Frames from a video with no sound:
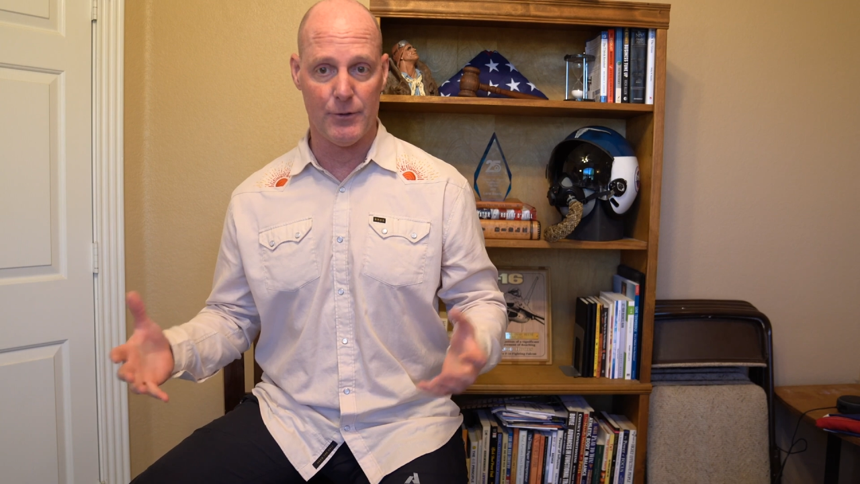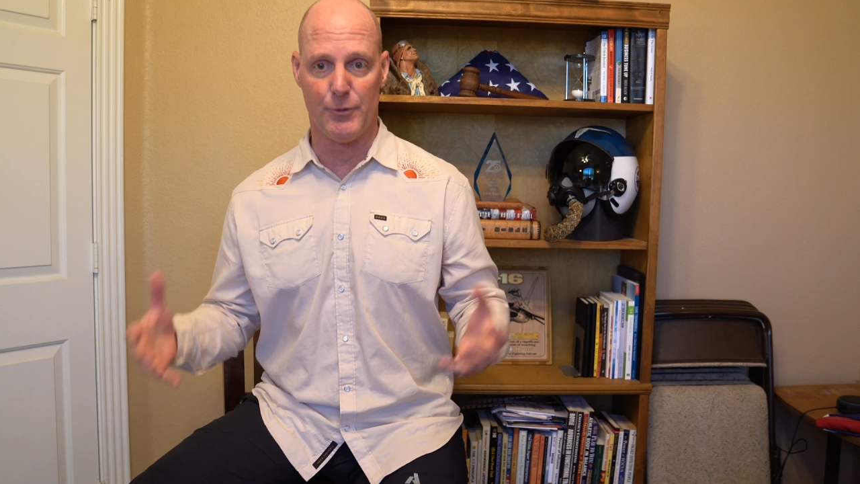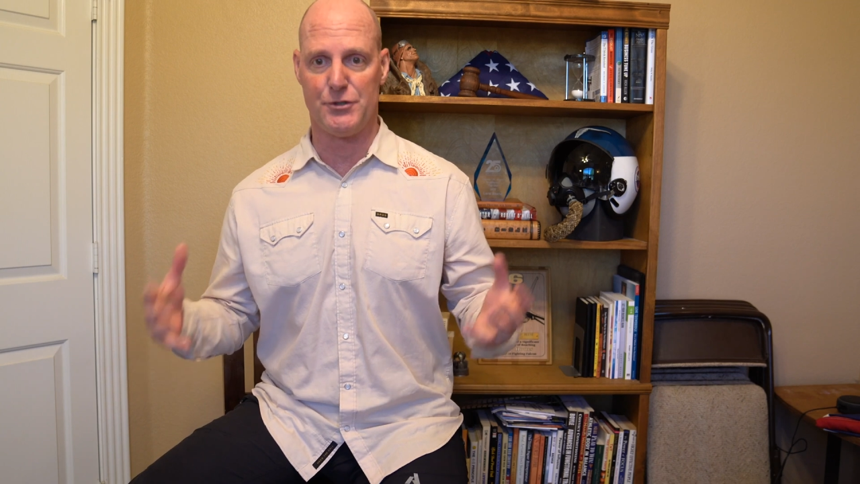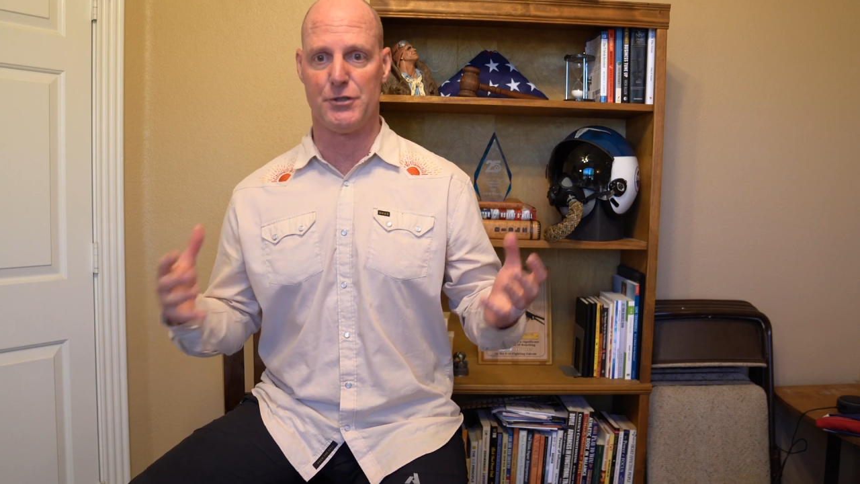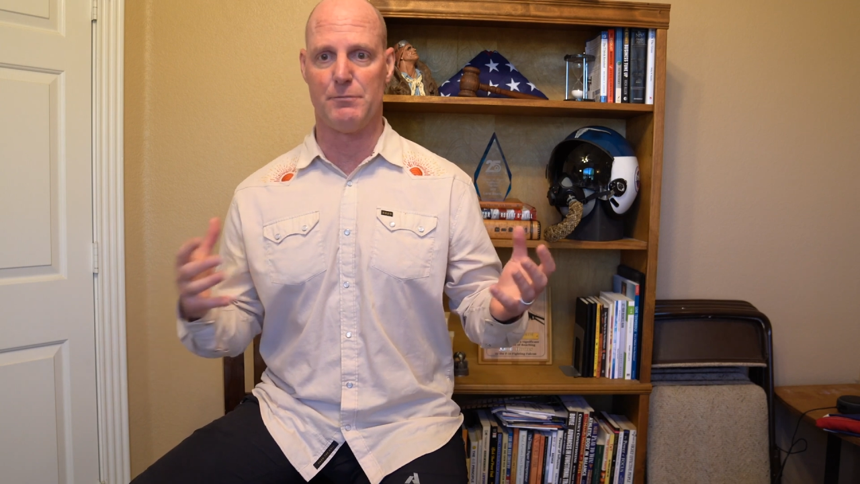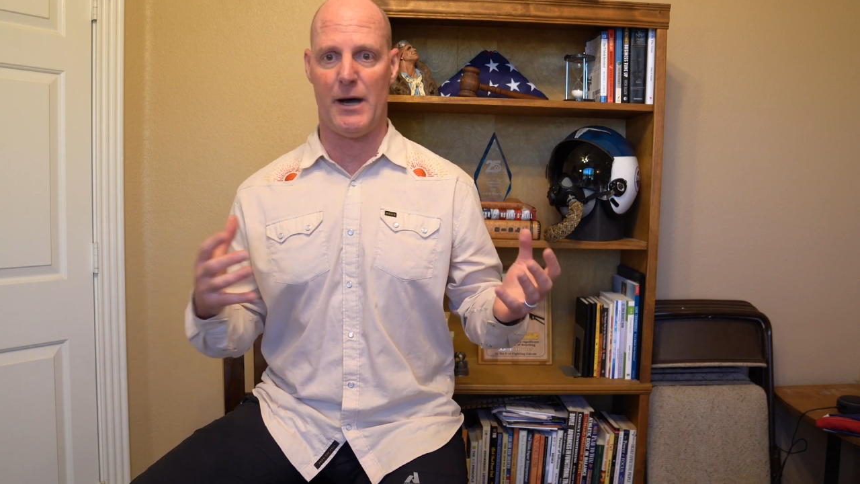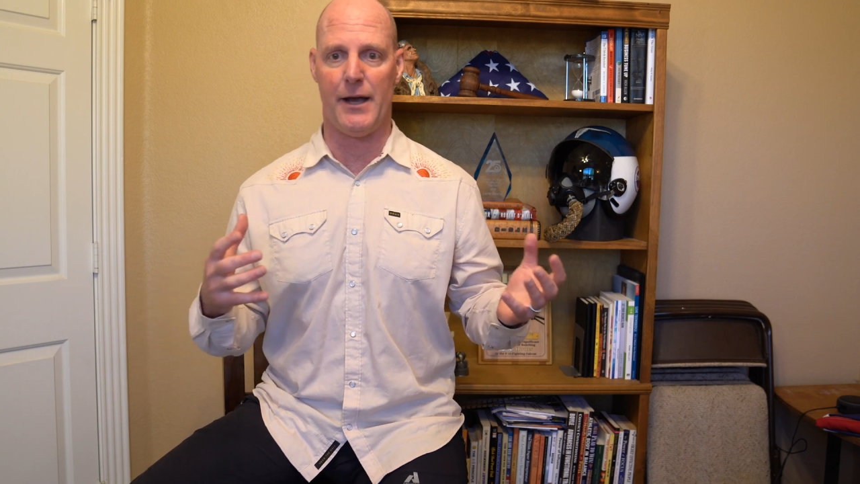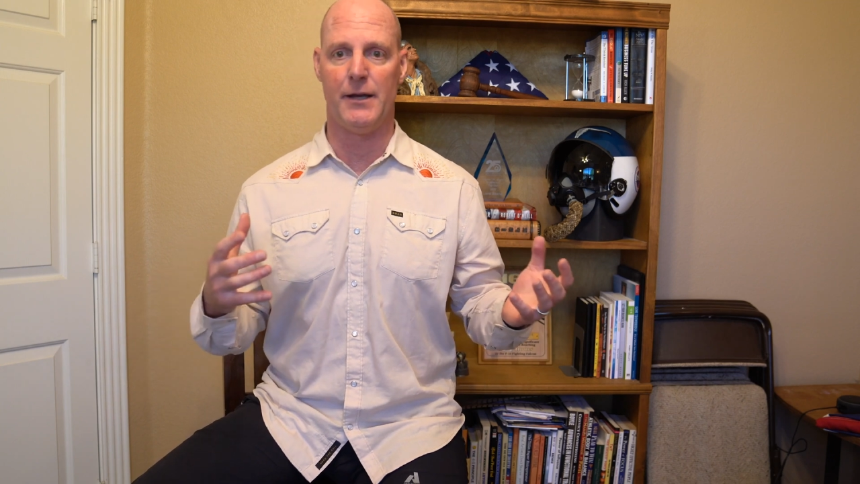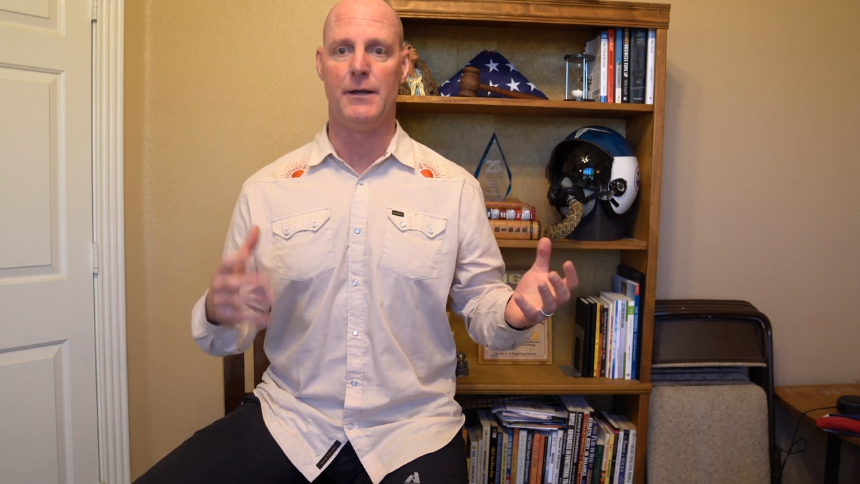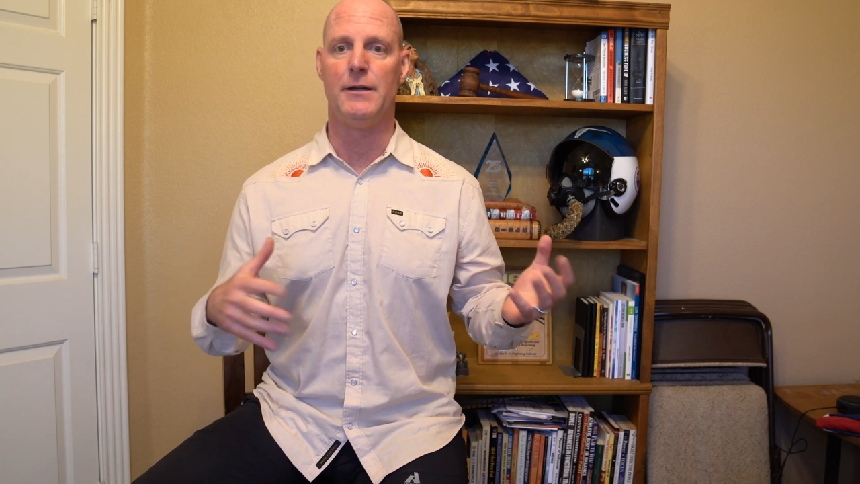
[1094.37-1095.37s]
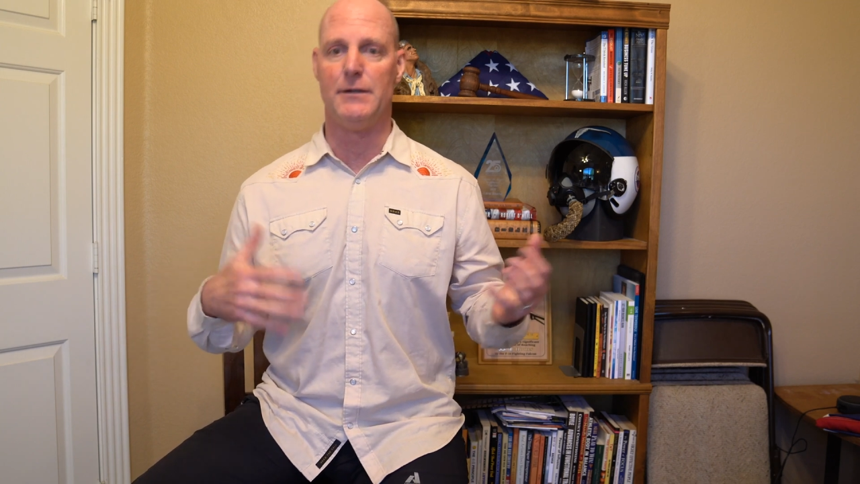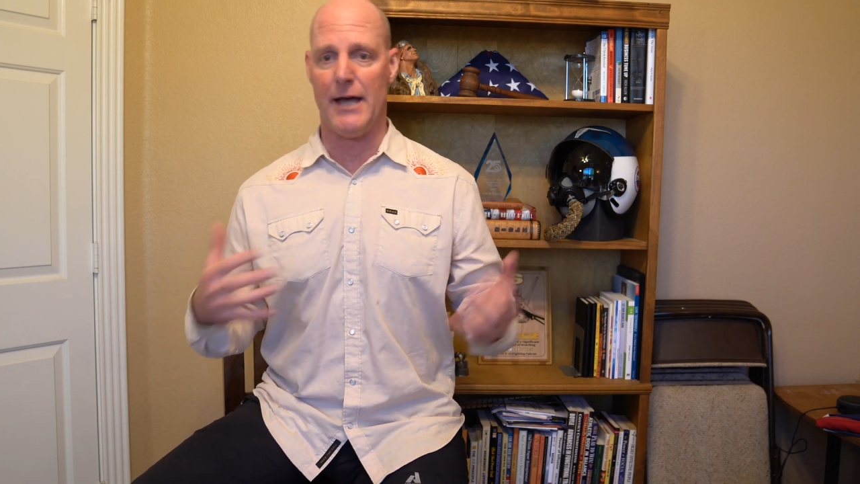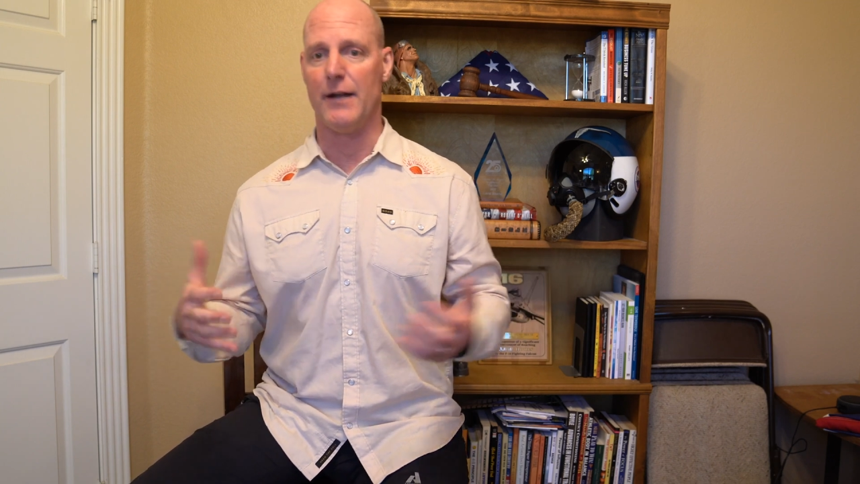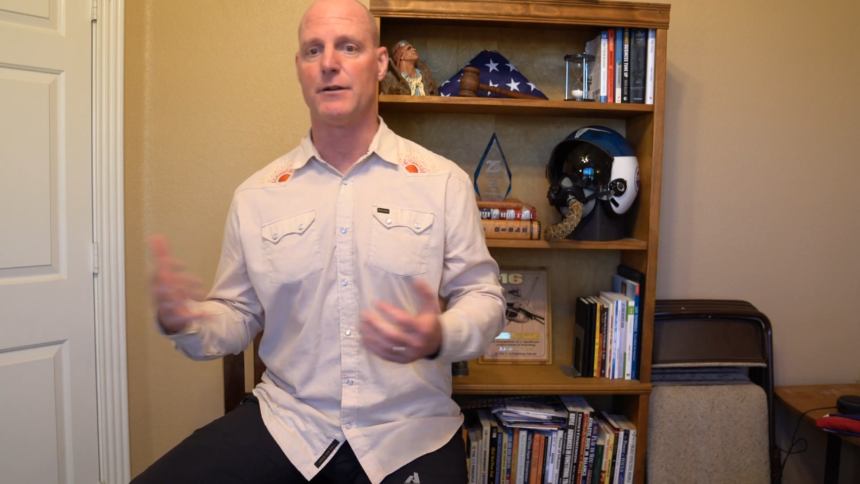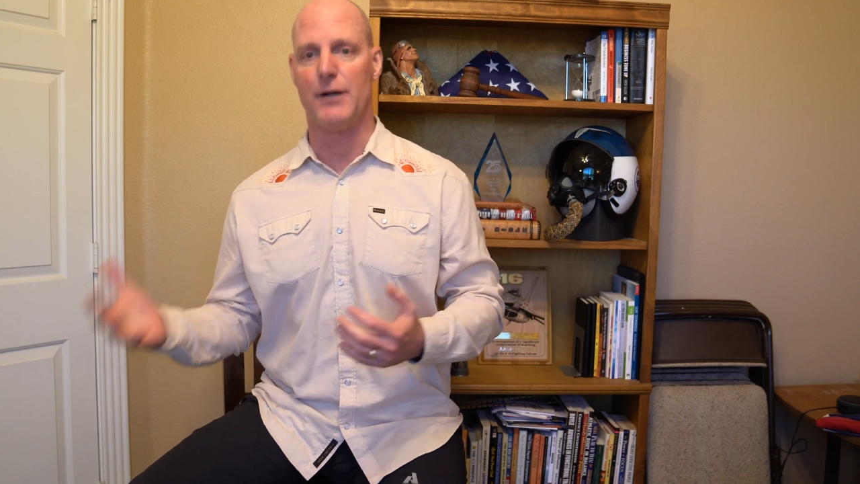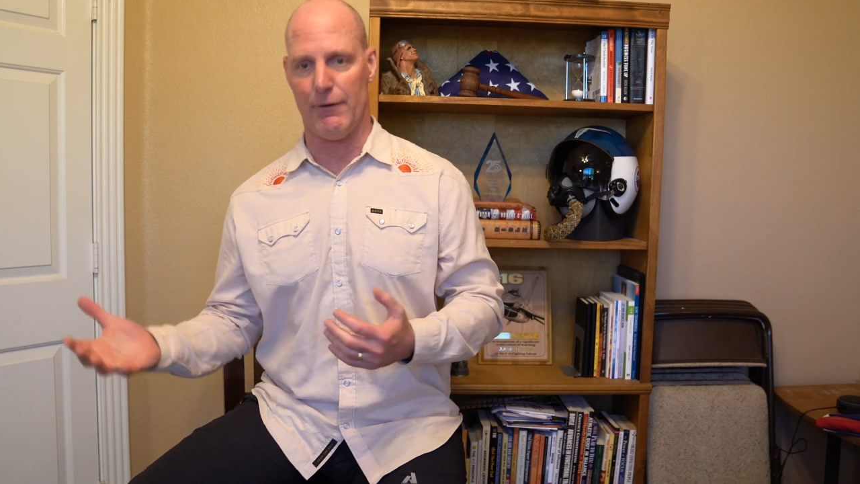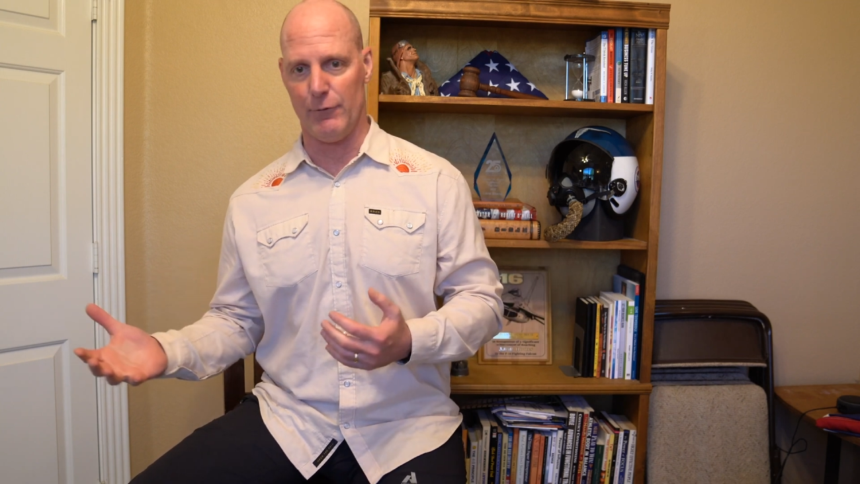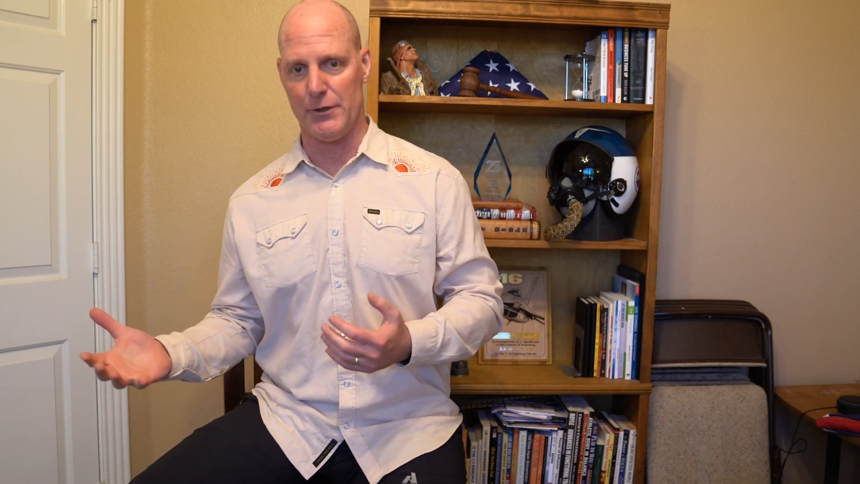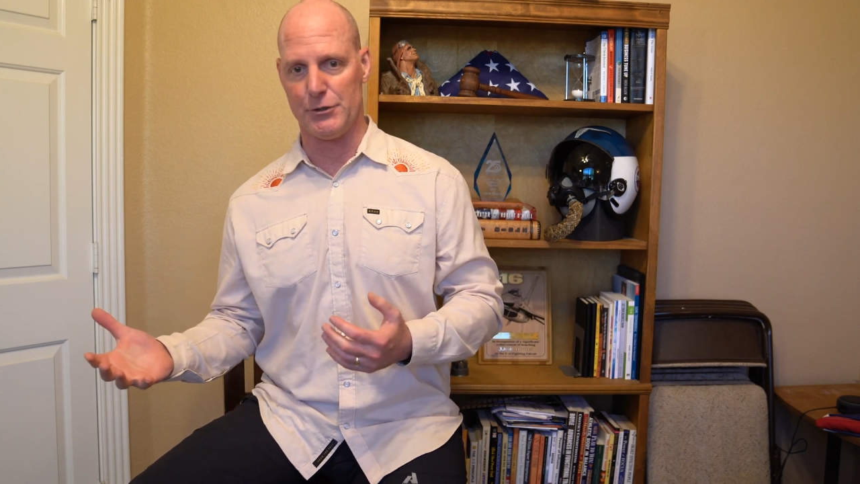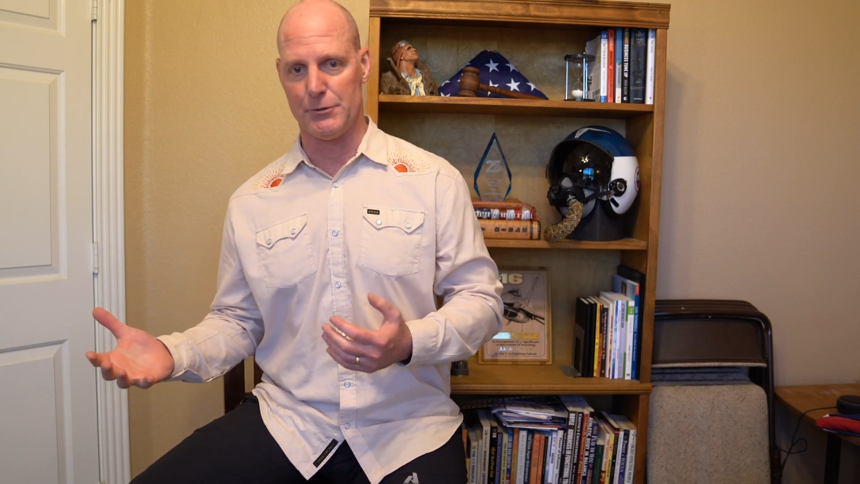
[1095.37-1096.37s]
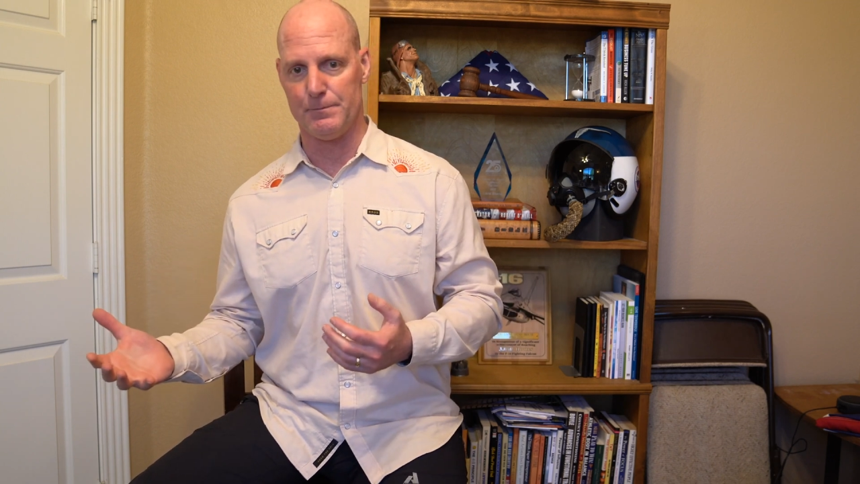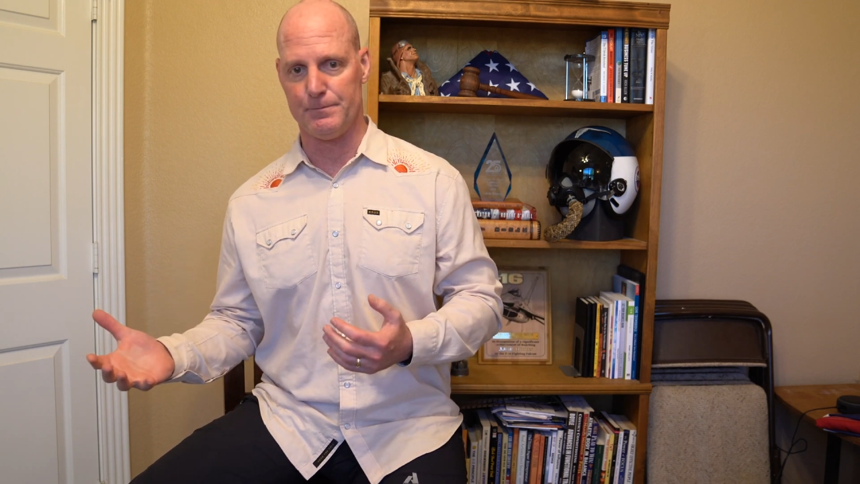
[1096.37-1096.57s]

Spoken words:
which is my debt coverage.